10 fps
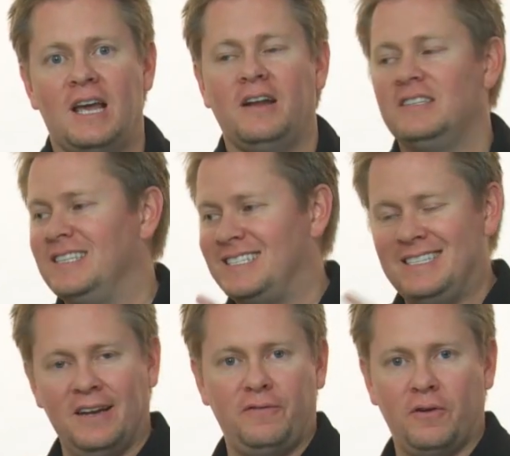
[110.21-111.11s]
how does this
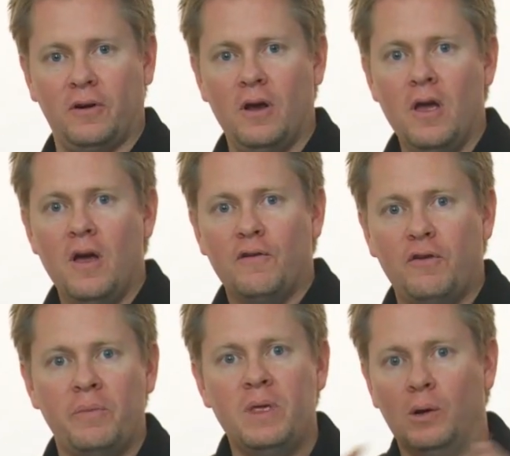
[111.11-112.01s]
differ
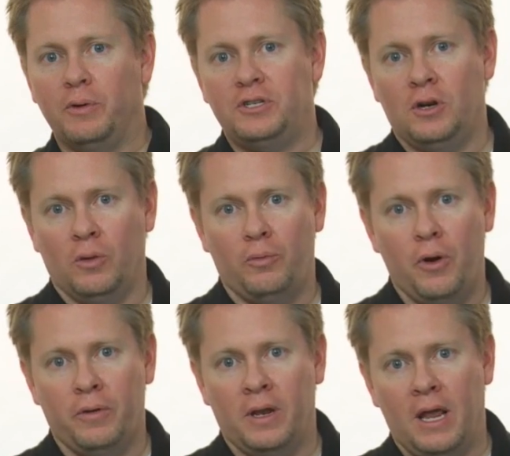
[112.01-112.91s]
from the original Ronin?